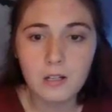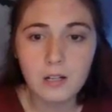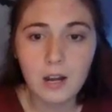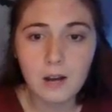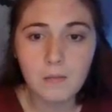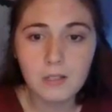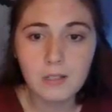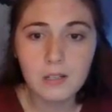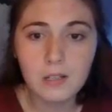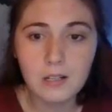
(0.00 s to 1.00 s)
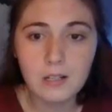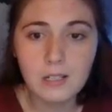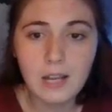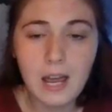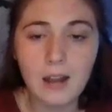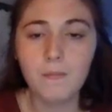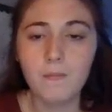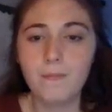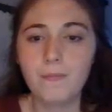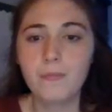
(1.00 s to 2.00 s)
times 10,
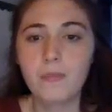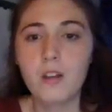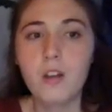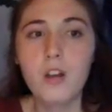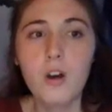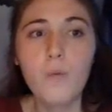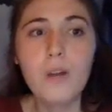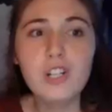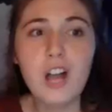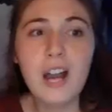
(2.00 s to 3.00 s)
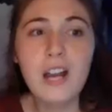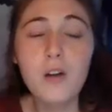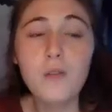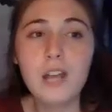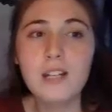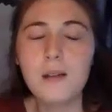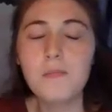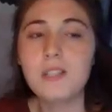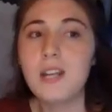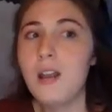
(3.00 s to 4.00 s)
which I know 10
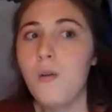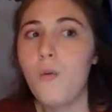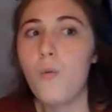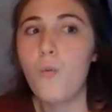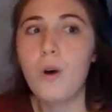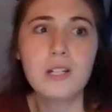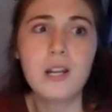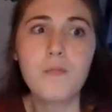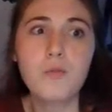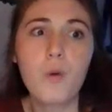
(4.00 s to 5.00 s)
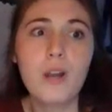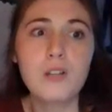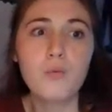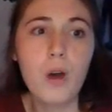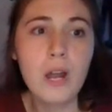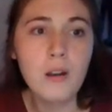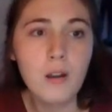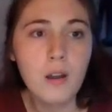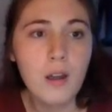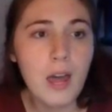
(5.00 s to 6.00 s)
times 10, 1 times 1 is 1,
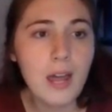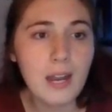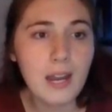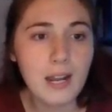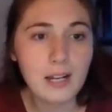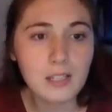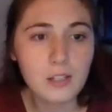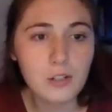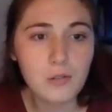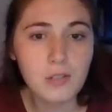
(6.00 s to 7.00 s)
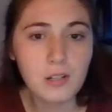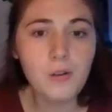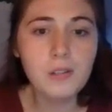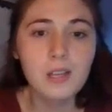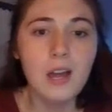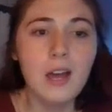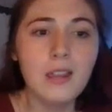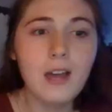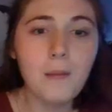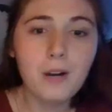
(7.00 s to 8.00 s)
and annex the 2 zeros.
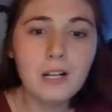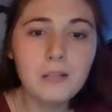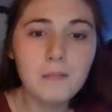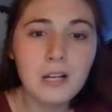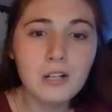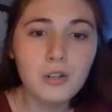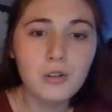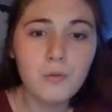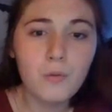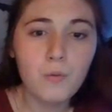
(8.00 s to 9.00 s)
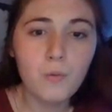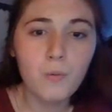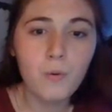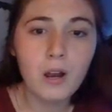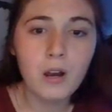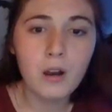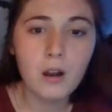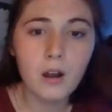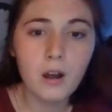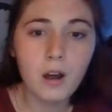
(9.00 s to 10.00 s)
That brings me to
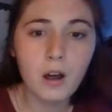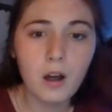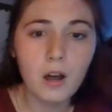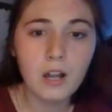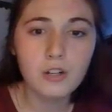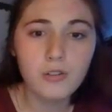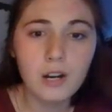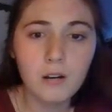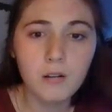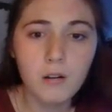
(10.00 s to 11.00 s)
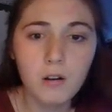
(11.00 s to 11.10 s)
100.